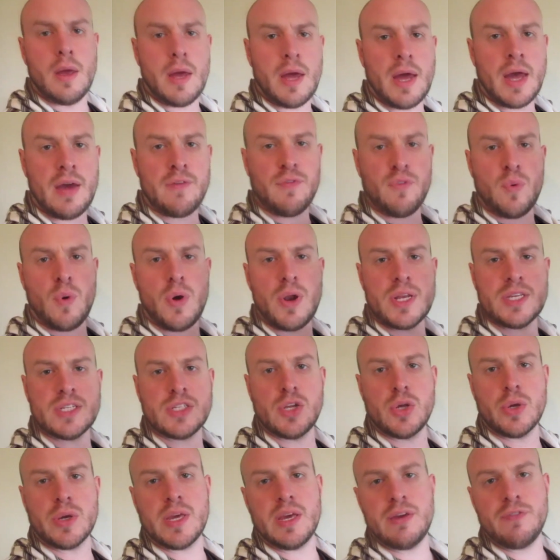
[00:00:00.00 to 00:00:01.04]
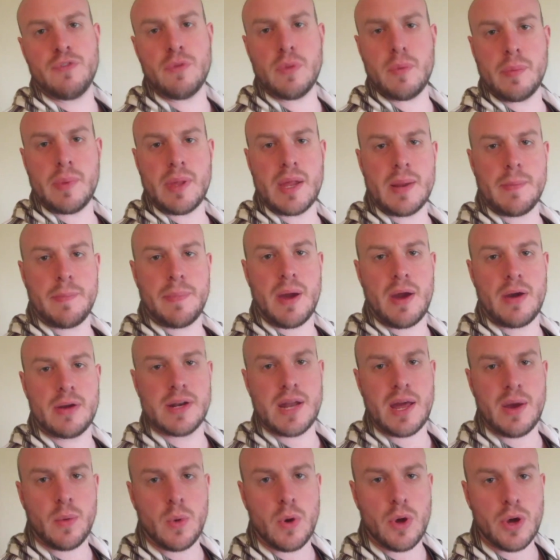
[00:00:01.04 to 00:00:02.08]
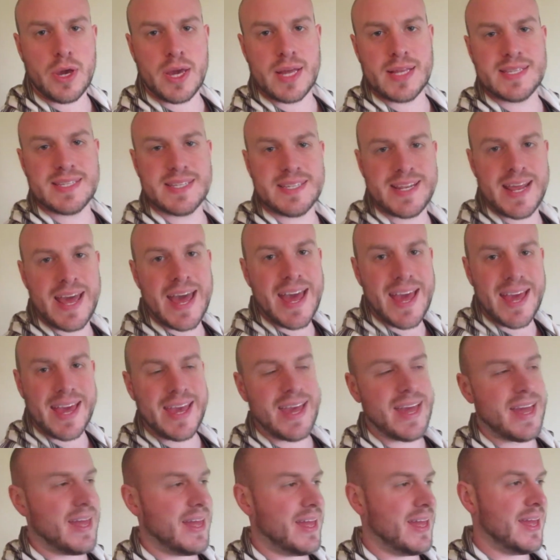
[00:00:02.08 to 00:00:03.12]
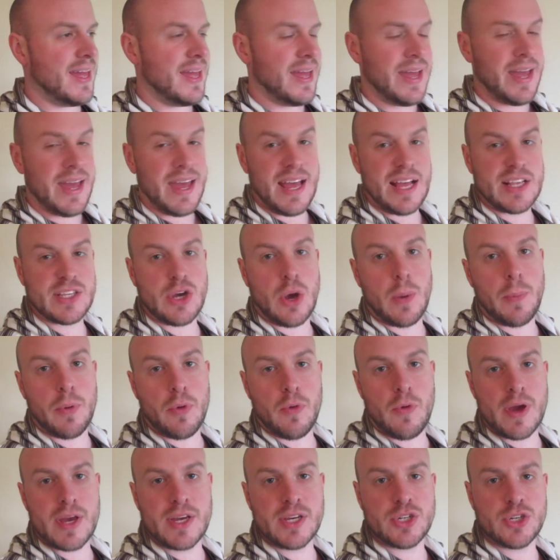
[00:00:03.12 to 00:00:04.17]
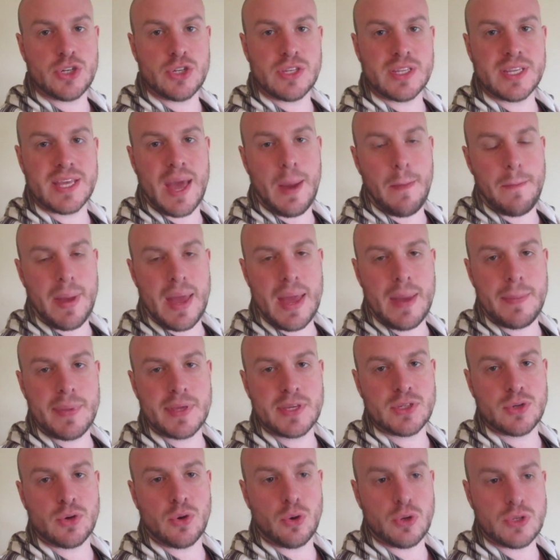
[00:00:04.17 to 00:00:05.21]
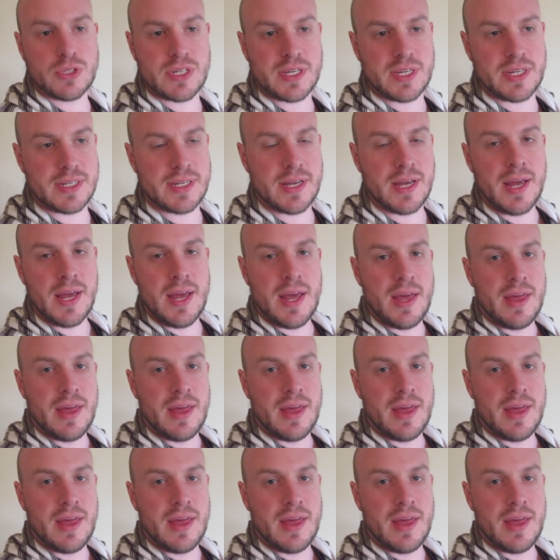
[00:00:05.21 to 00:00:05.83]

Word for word: Hi everyone, it's Luke here from the Blended Parent Network and today it's Operation Get Baby Sorted.